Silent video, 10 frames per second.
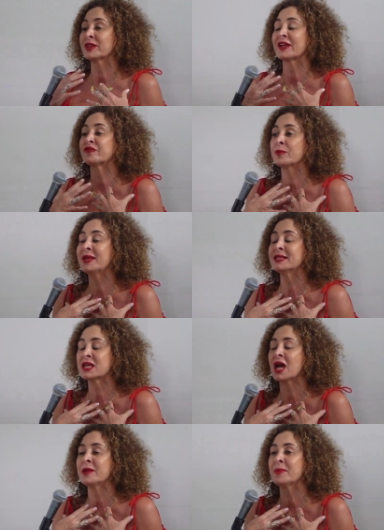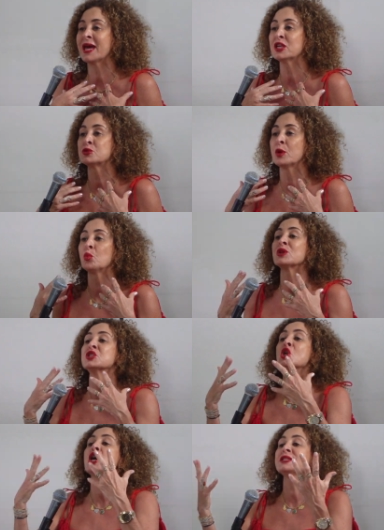like for me time management
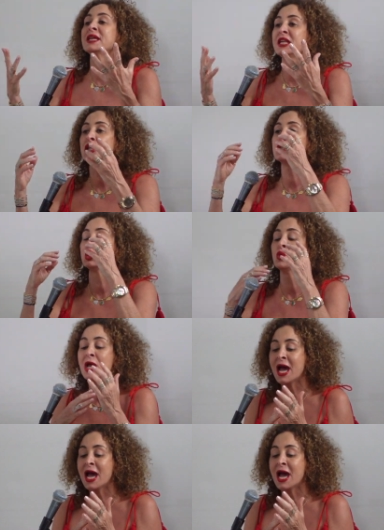was not an issue.